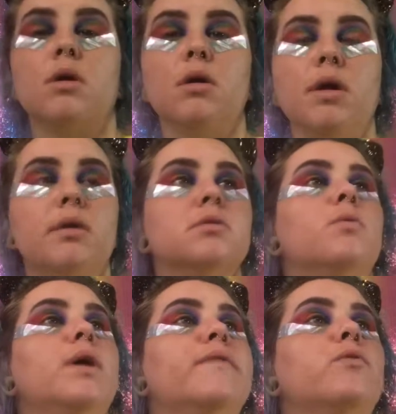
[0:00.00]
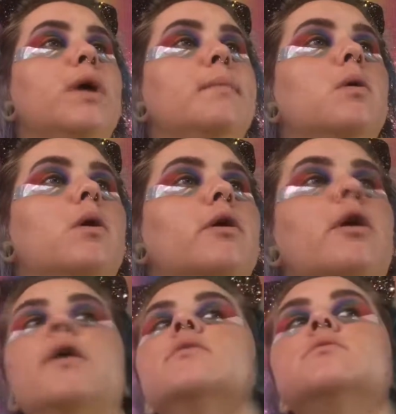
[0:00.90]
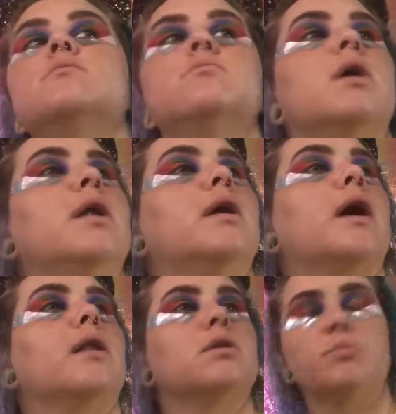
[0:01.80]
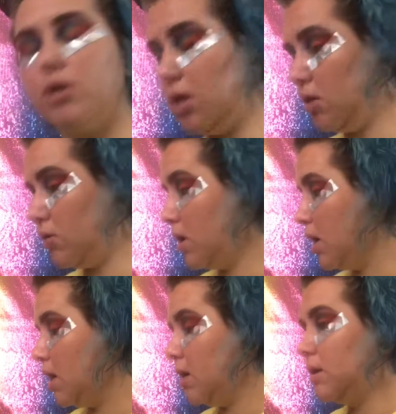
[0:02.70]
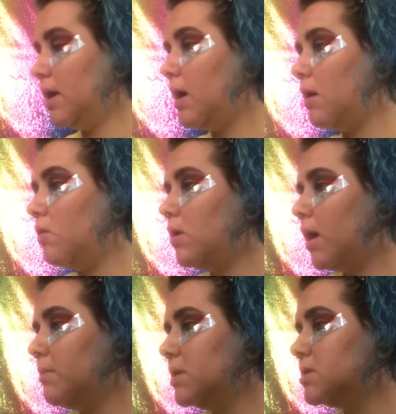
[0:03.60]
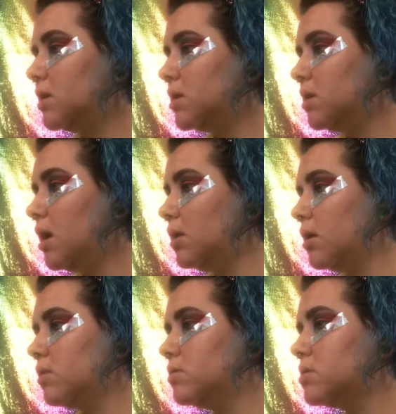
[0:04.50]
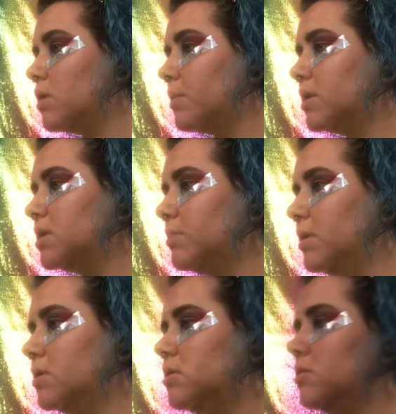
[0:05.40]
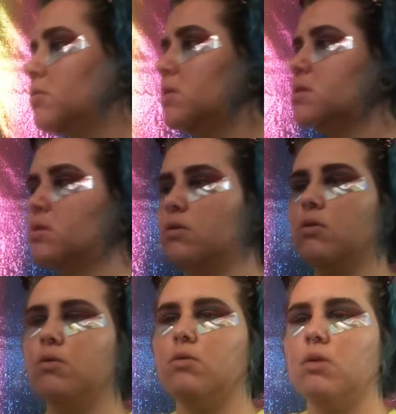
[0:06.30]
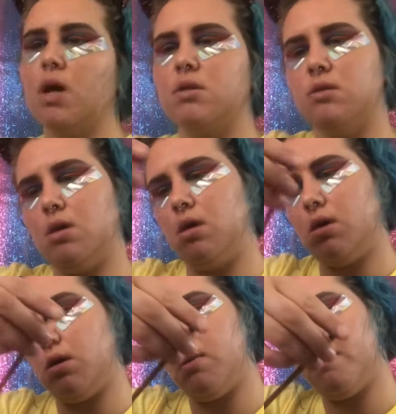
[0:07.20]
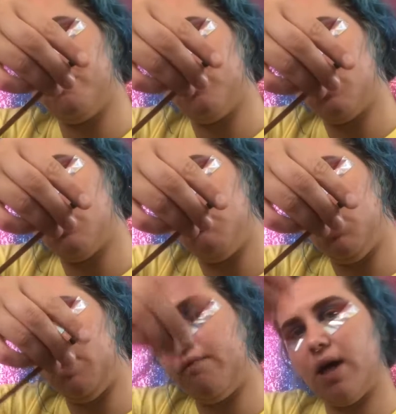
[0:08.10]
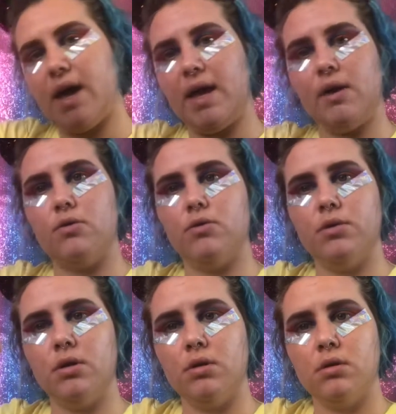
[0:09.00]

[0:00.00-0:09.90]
Alright, so we have a rainbow on our eyes, and it kind of looks pretty cute. Now I'm missing the yellow, so I'm going to dip into this little Luxie mini flat angled